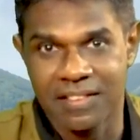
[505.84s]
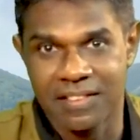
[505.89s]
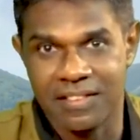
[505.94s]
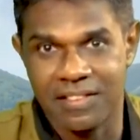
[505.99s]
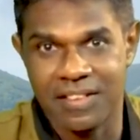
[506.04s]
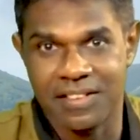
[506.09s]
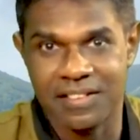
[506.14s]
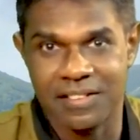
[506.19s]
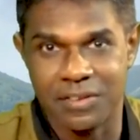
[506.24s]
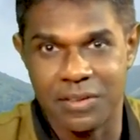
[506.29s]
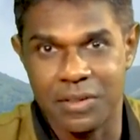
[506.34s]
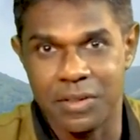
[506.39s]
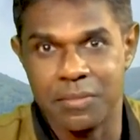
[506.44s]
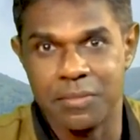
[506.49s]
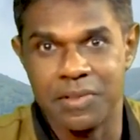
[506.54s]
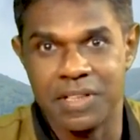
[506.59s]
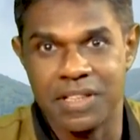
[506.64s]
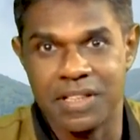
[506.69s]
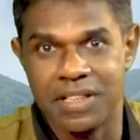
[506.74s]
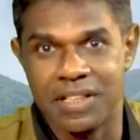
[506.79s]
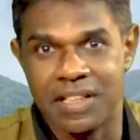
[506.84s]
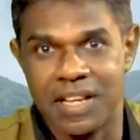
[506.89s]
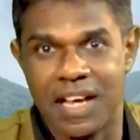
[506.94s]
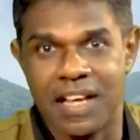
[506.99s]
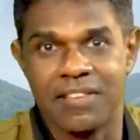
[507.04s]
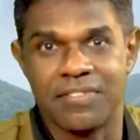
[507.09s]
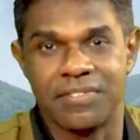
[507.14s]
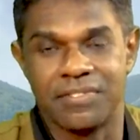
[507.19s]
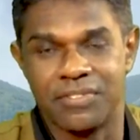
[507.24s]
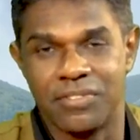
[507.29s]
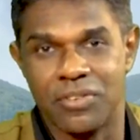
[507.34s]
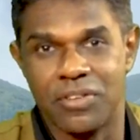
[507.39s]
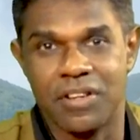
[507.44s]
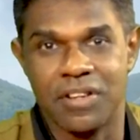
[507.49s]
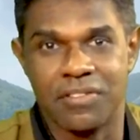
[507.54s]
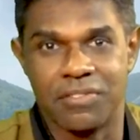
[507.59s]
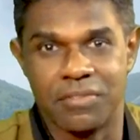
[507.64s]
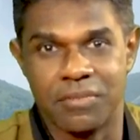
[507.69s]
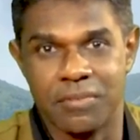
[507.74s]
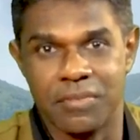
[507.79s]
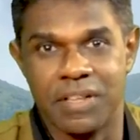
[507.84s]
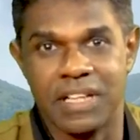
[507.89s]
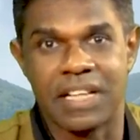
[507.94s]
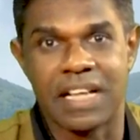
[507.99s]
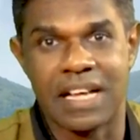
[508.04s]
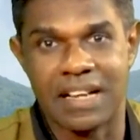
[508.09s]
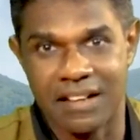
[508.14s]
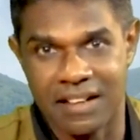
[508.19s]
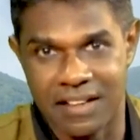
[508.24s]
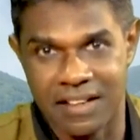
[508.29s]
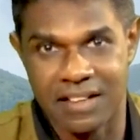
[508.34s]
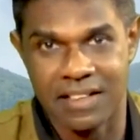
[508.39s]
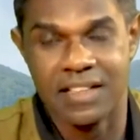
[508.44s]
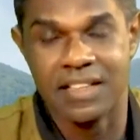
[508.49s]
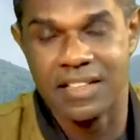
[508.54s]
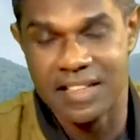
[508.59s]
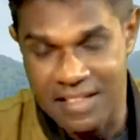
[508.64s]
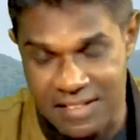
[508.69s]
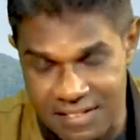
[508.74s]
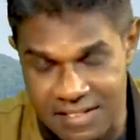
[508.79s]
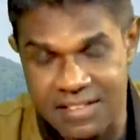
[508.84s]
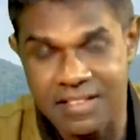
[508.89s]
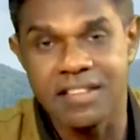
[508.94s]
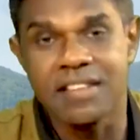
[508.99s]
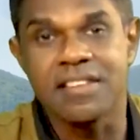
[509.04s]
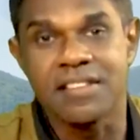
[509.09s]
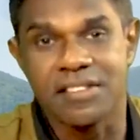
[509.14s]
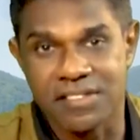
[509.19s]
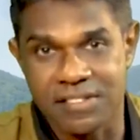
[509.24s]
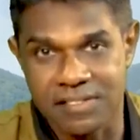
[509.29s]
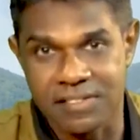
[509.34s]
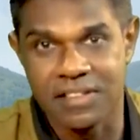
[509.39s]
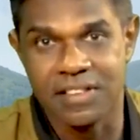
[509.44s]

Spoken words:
Or is it going to be a life full of milk and honey? Yes, it is.